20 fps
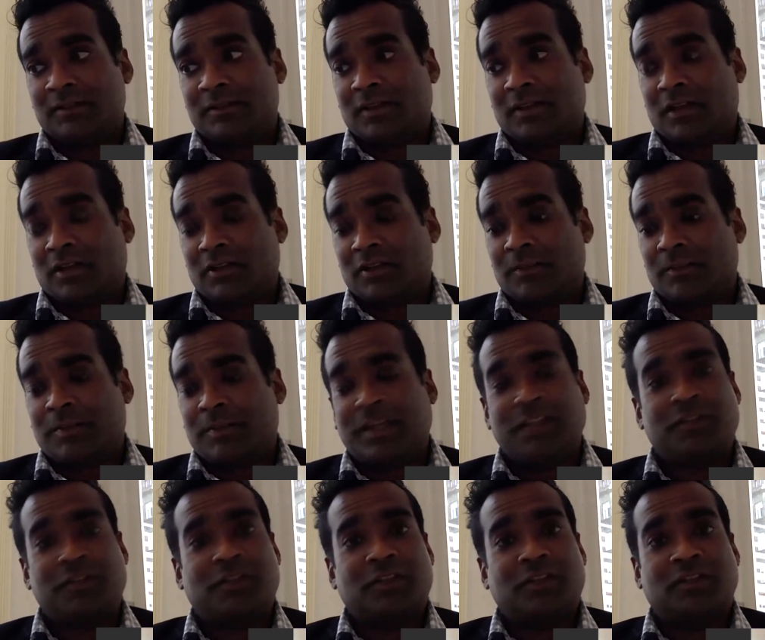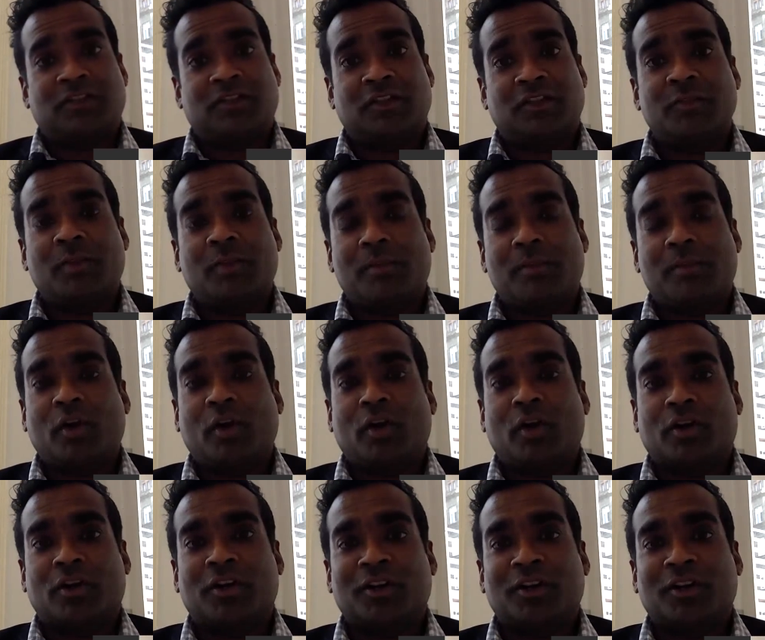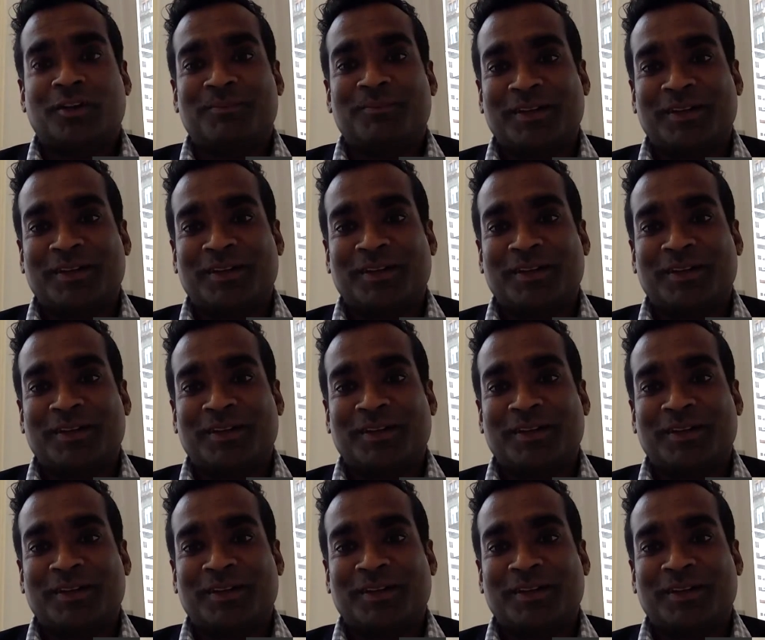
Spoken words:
start to pinch and zoom a book